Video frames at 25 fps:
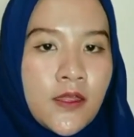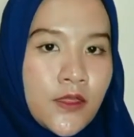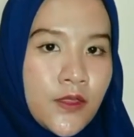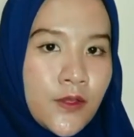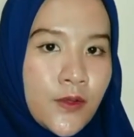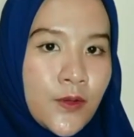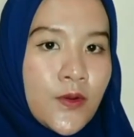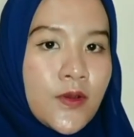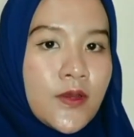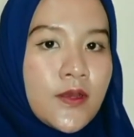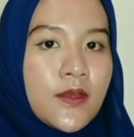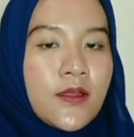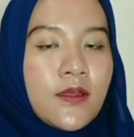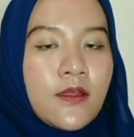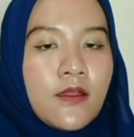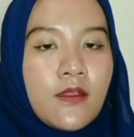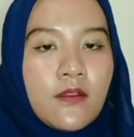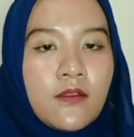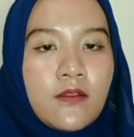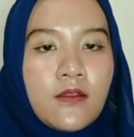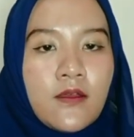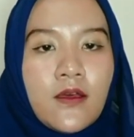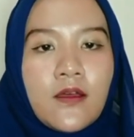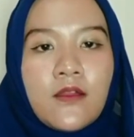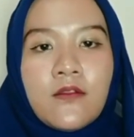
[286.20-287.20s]
Third,
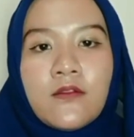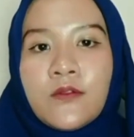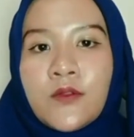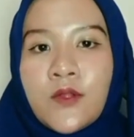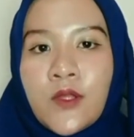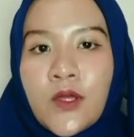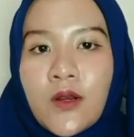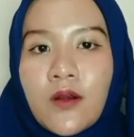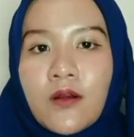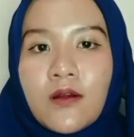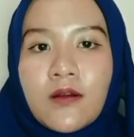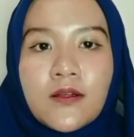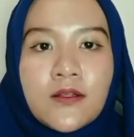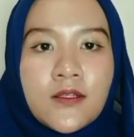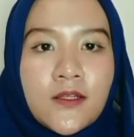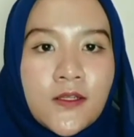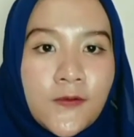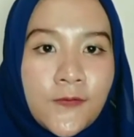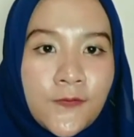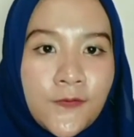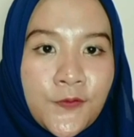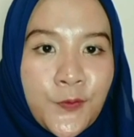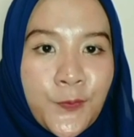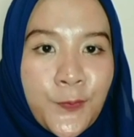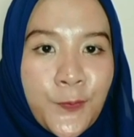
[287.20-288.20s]
that there are
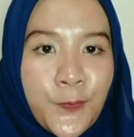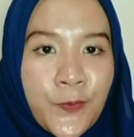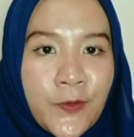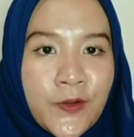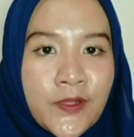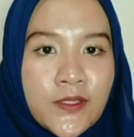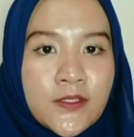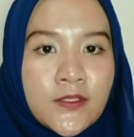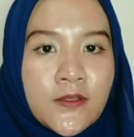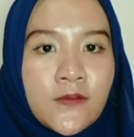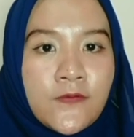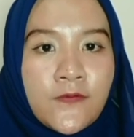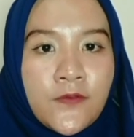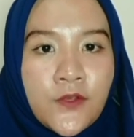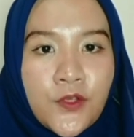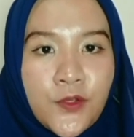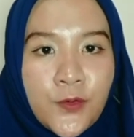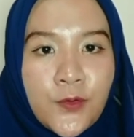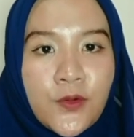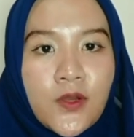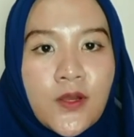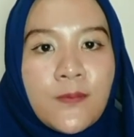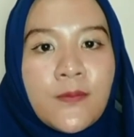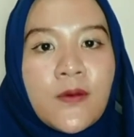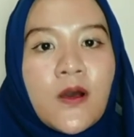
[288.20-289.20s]
different points of view
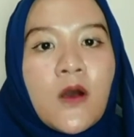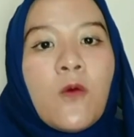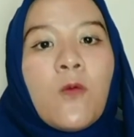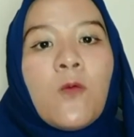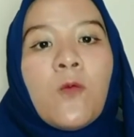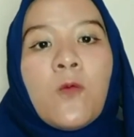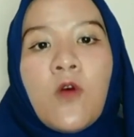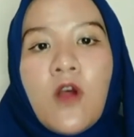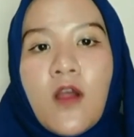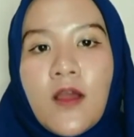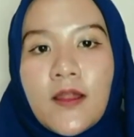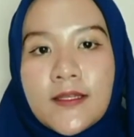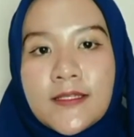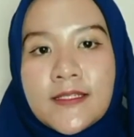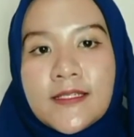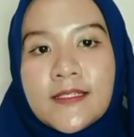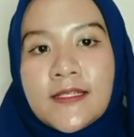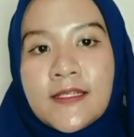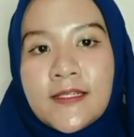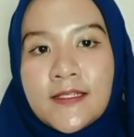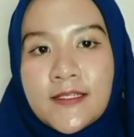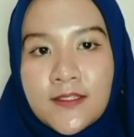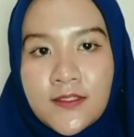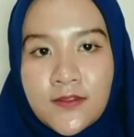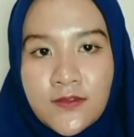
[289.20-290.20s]
about what the
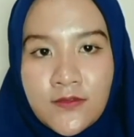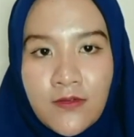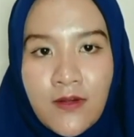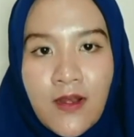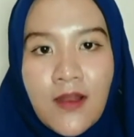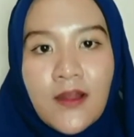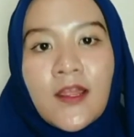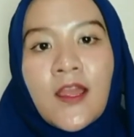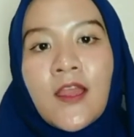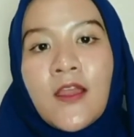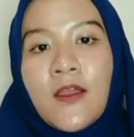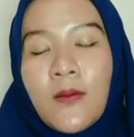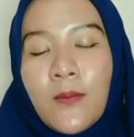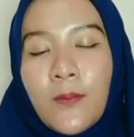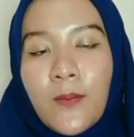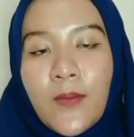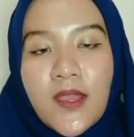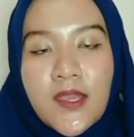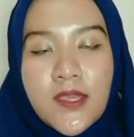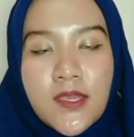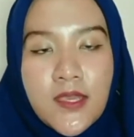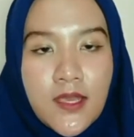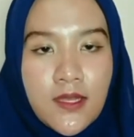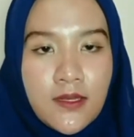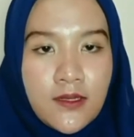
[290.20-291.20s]
construct
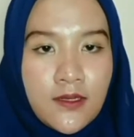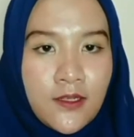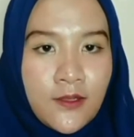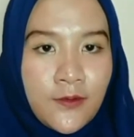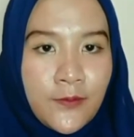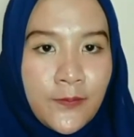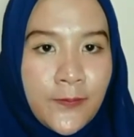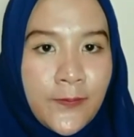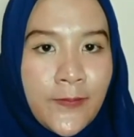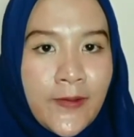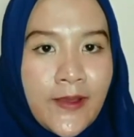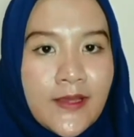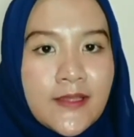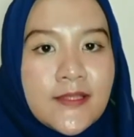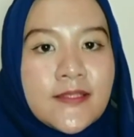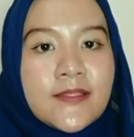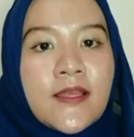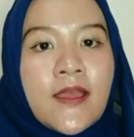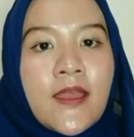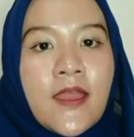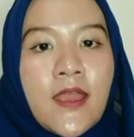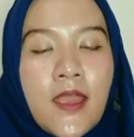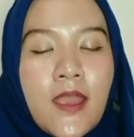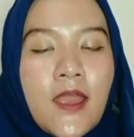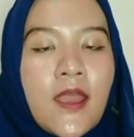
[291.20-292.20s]
may encompass.
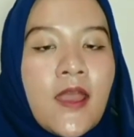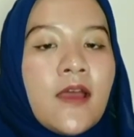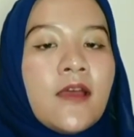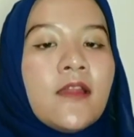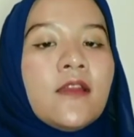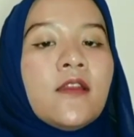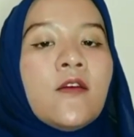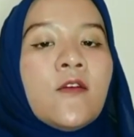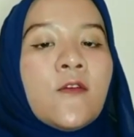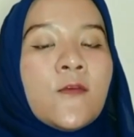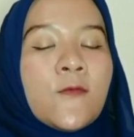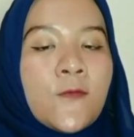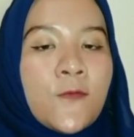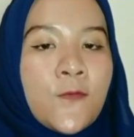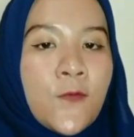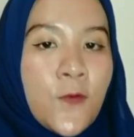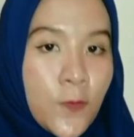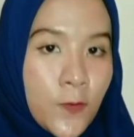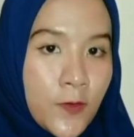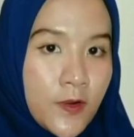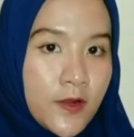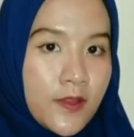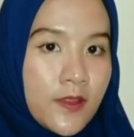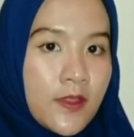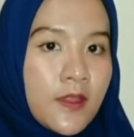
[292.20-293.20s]
And
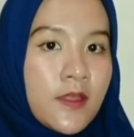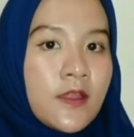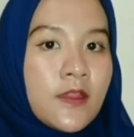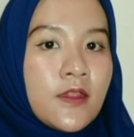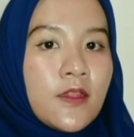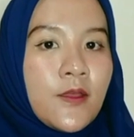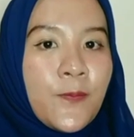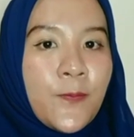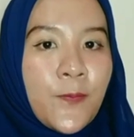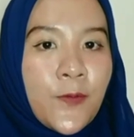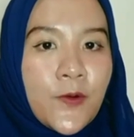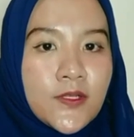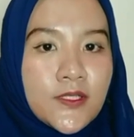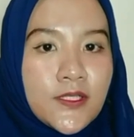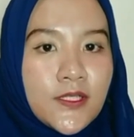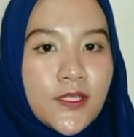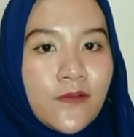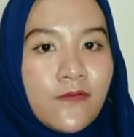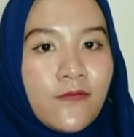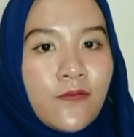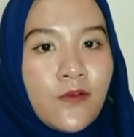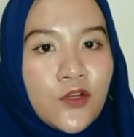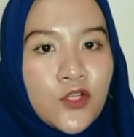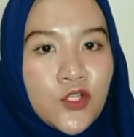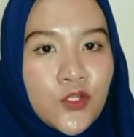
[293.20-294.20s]
Fourth, the
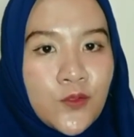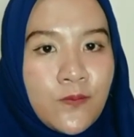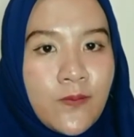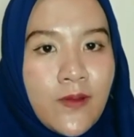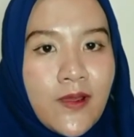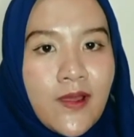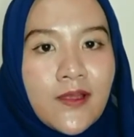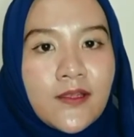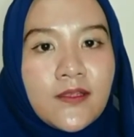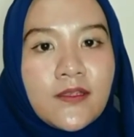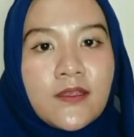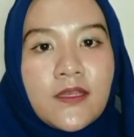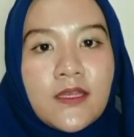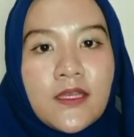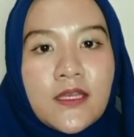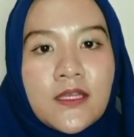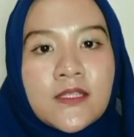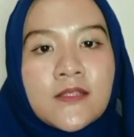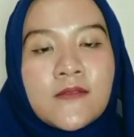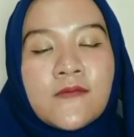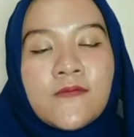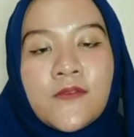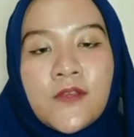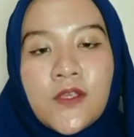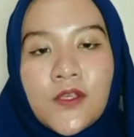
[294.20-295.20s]
positive washback
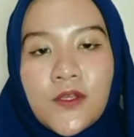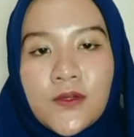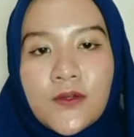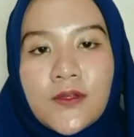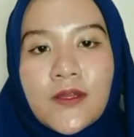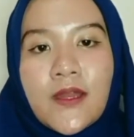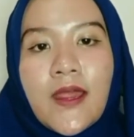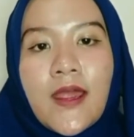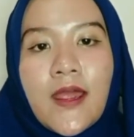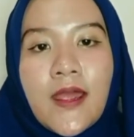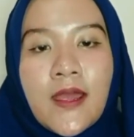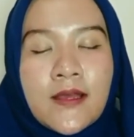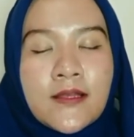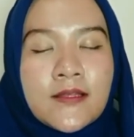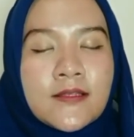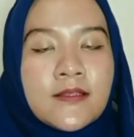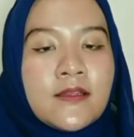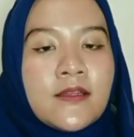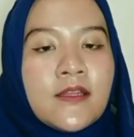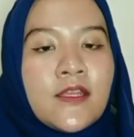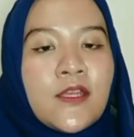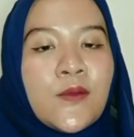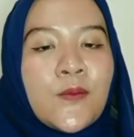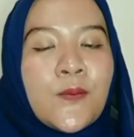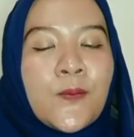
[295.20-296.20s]
is viewed as
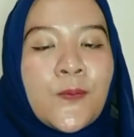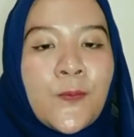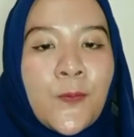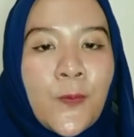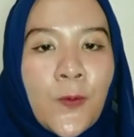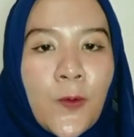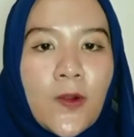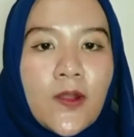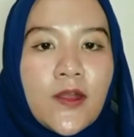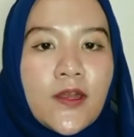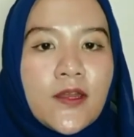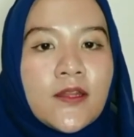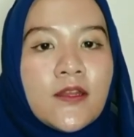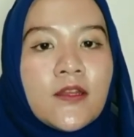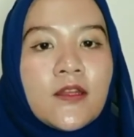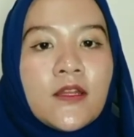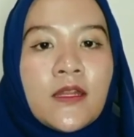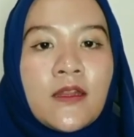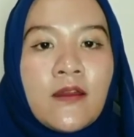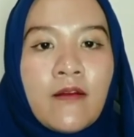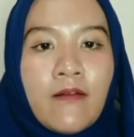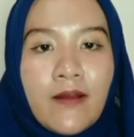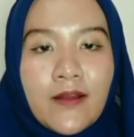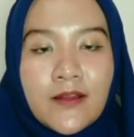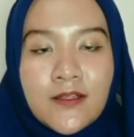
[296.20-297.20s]
an important
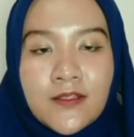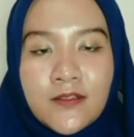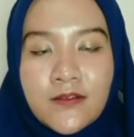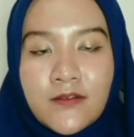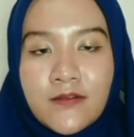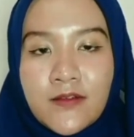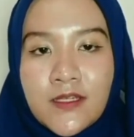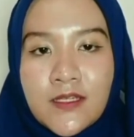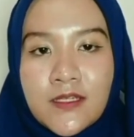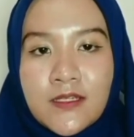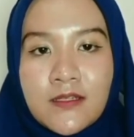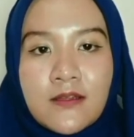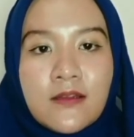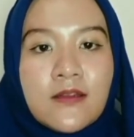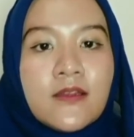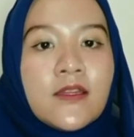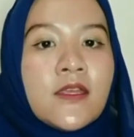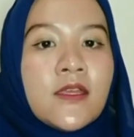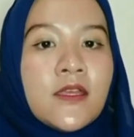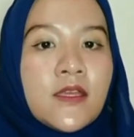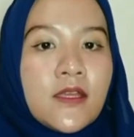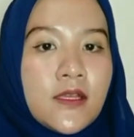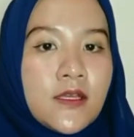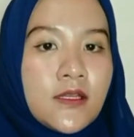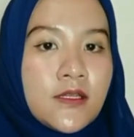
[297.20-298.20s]
criterion
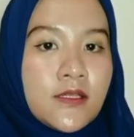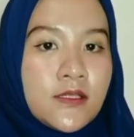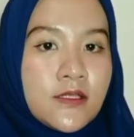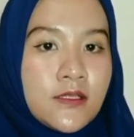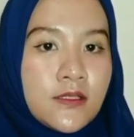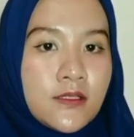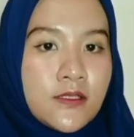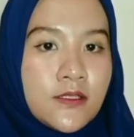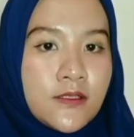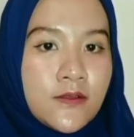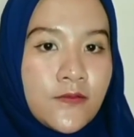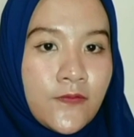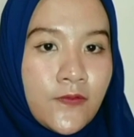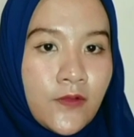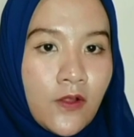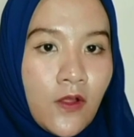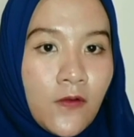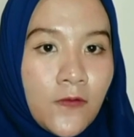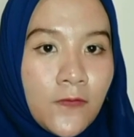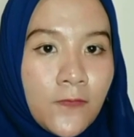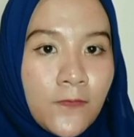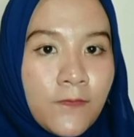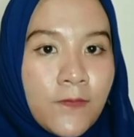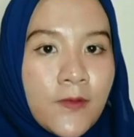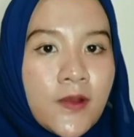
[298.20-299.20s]
in the
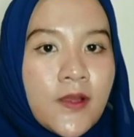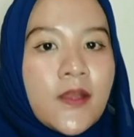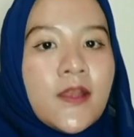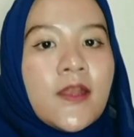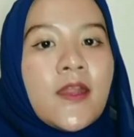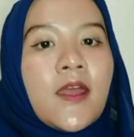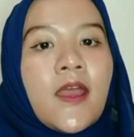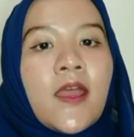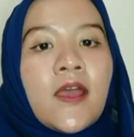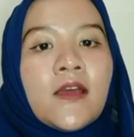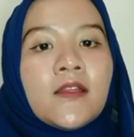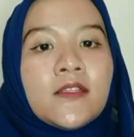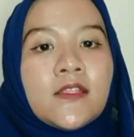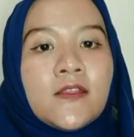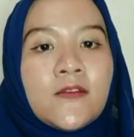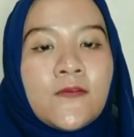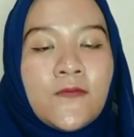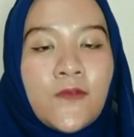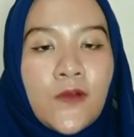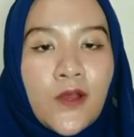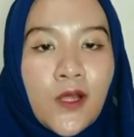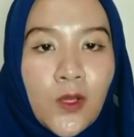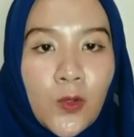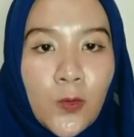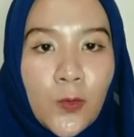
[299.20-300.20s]
development and
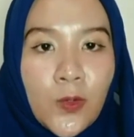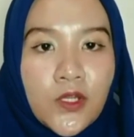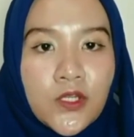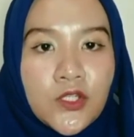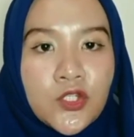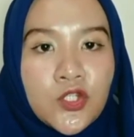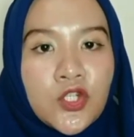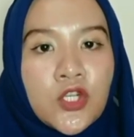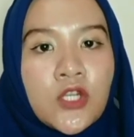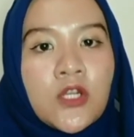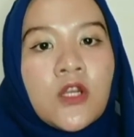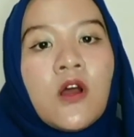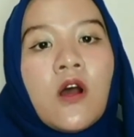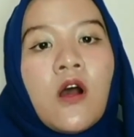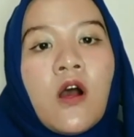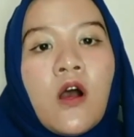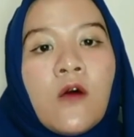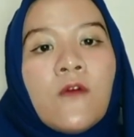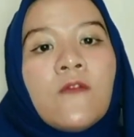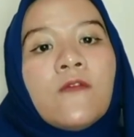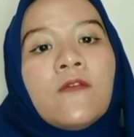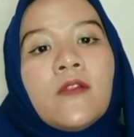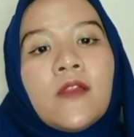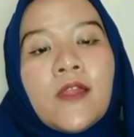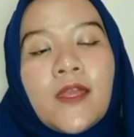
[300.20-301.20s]
evaluation
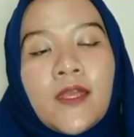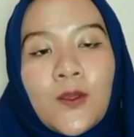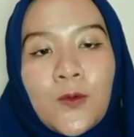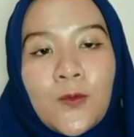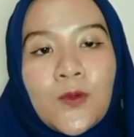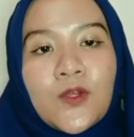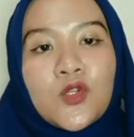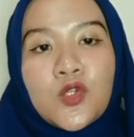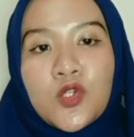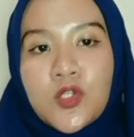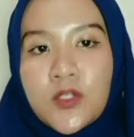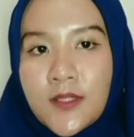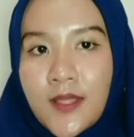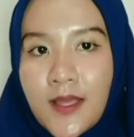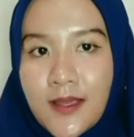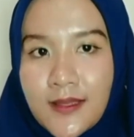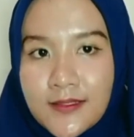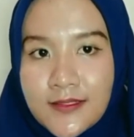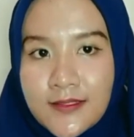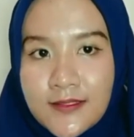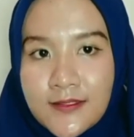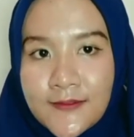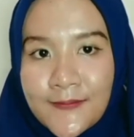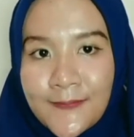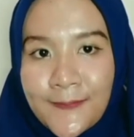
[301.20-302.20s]
of language
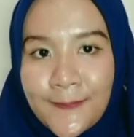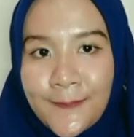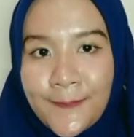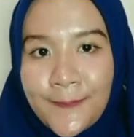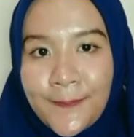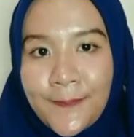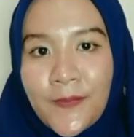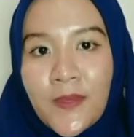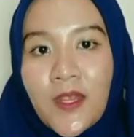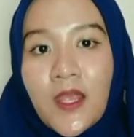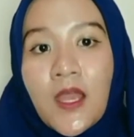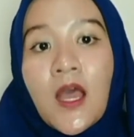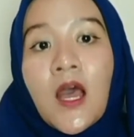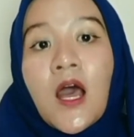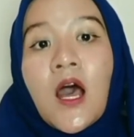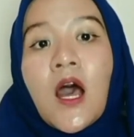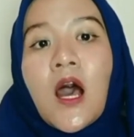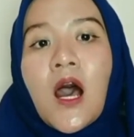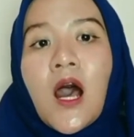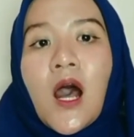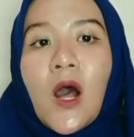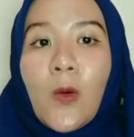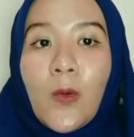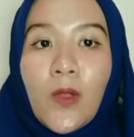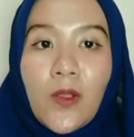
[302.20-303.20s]
tasks.
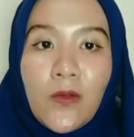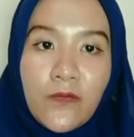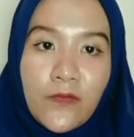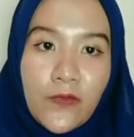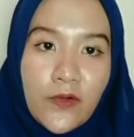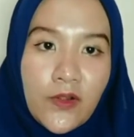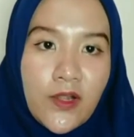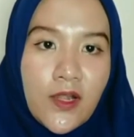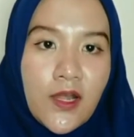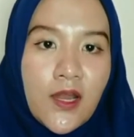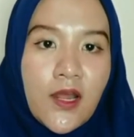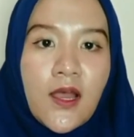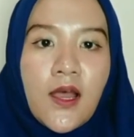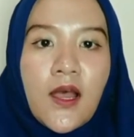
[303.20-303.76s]
However,